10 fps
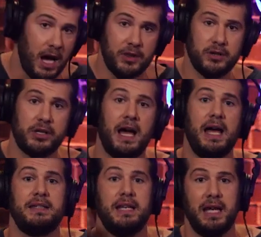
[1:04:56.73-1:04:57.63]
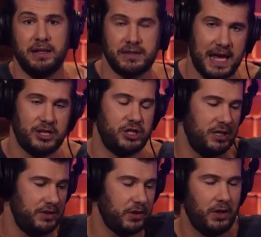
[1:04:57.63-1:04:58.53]
other content,
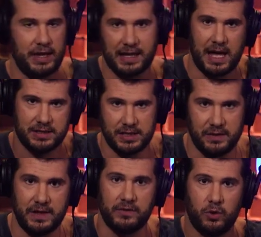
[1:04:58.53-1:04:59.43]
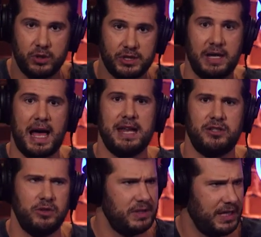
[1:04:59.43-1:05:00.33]
sketches, all that kind of stuff. And of course,
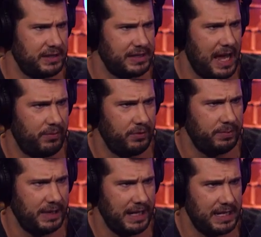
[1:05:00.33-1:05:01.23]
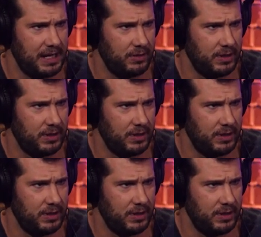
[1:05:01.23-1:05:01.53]
iTunes, I guess that's Apple Play now.